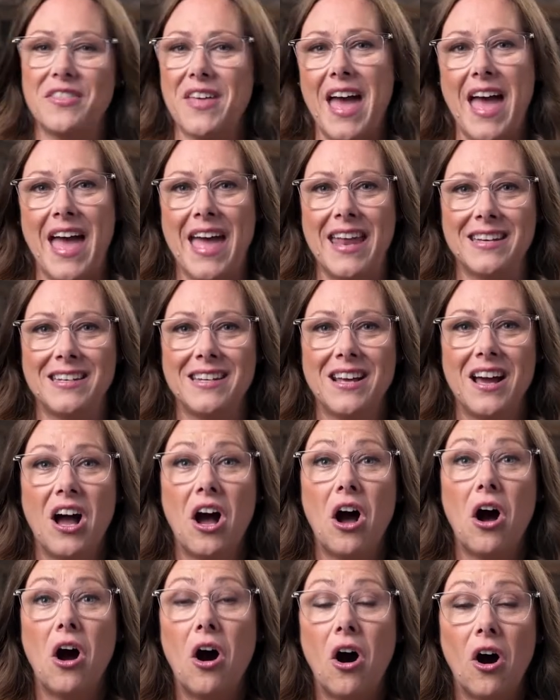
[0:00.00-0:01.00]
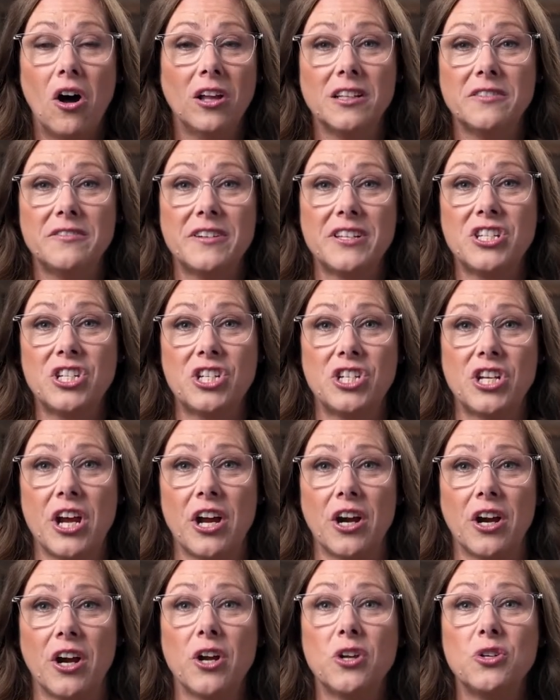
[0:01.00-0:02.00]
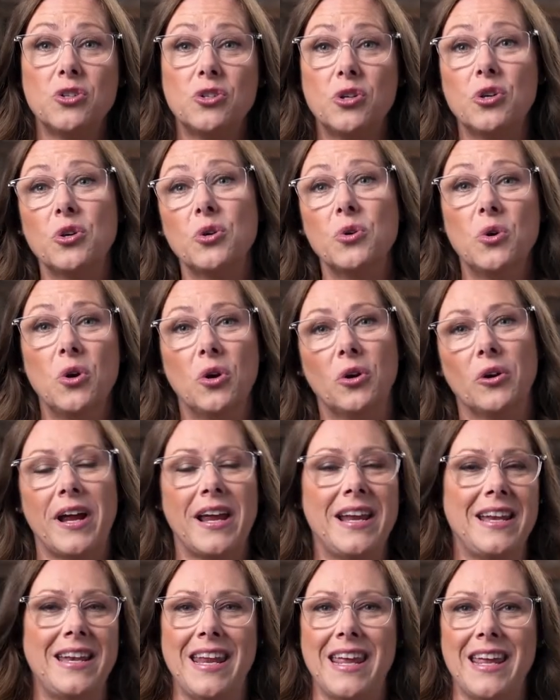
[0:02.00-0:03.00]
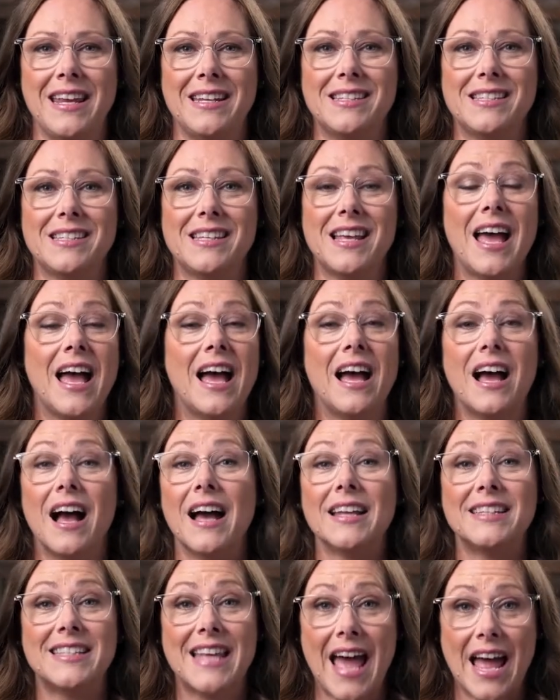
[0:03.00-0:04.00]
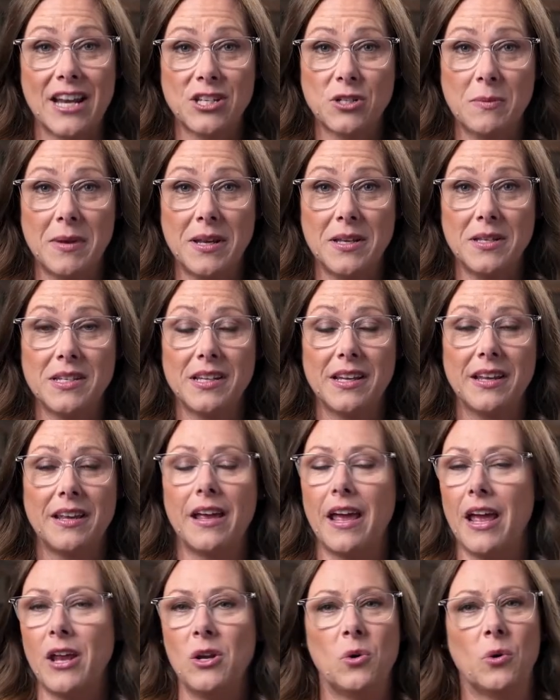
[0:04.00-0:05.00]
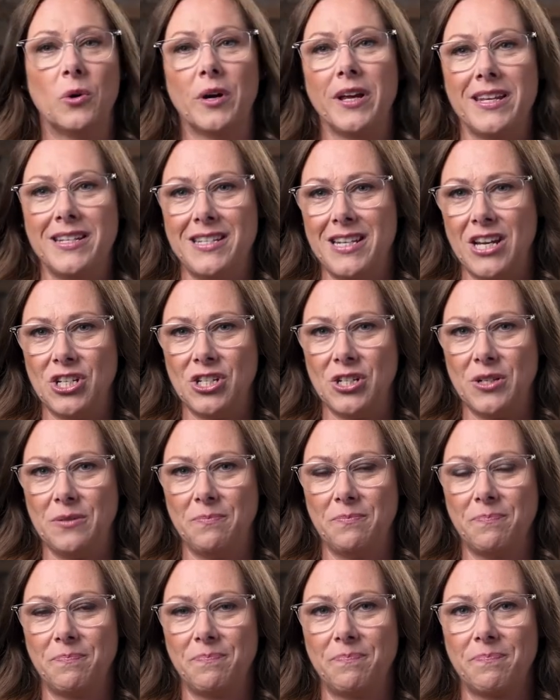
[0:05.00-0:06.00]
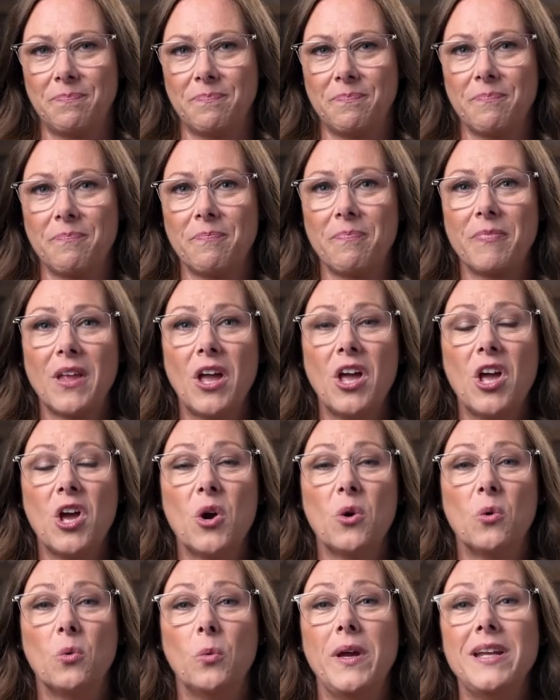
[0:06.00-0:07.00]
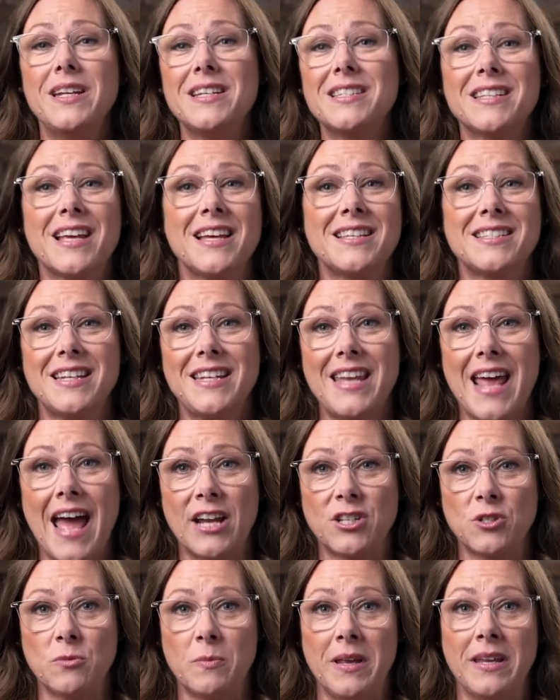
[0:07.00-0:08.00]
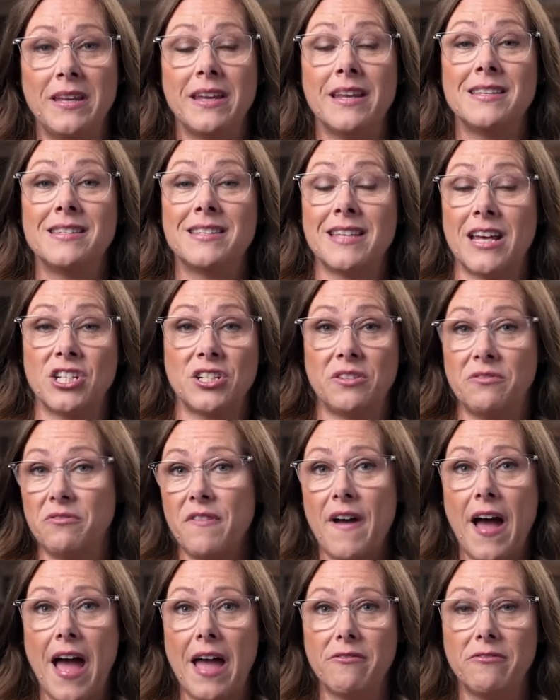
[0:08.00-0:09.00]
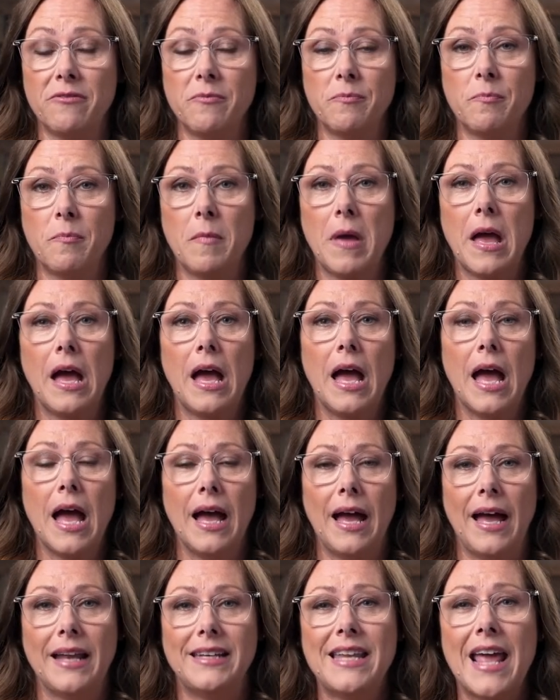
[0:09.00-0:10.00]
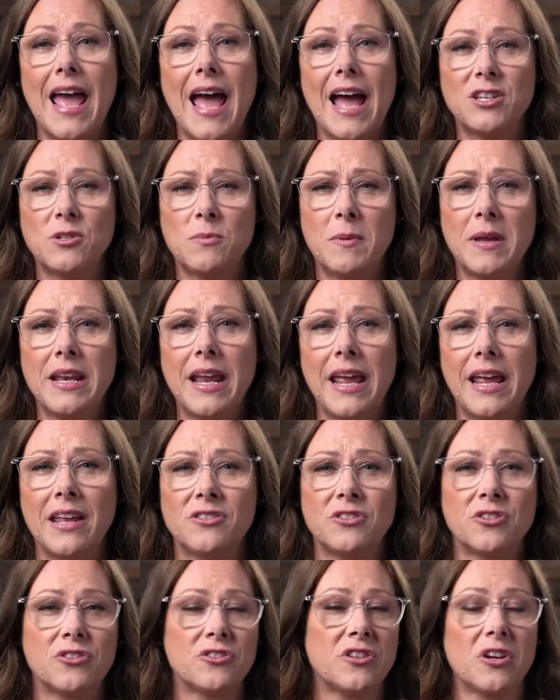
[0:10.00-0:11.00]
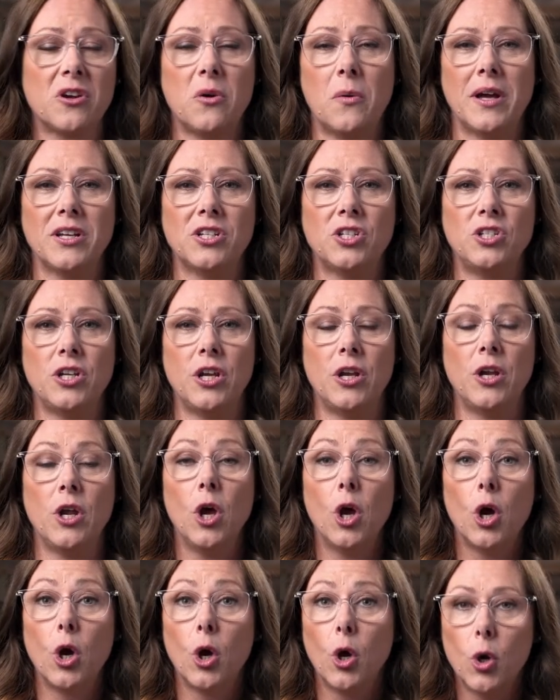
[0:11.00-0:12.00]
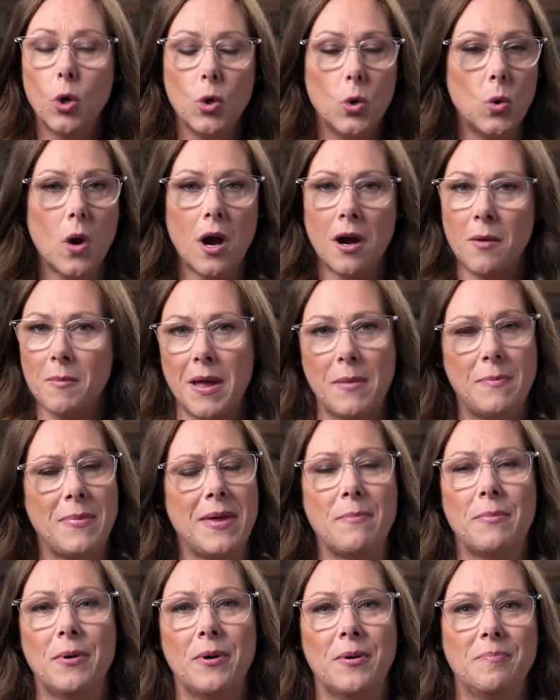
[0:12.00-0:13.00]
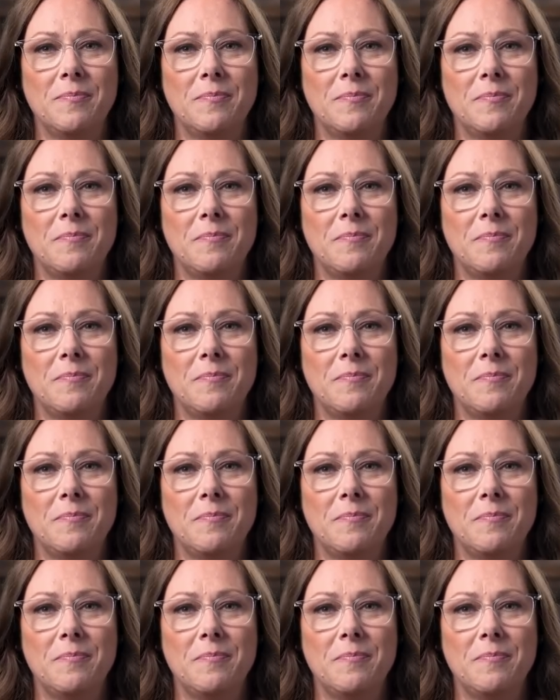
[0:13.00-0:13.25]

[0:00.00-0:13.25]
the end, all of us share 2 great needs, attachment and orientation. We discussed attachment in session 5. Attachment answers the question, who are my people?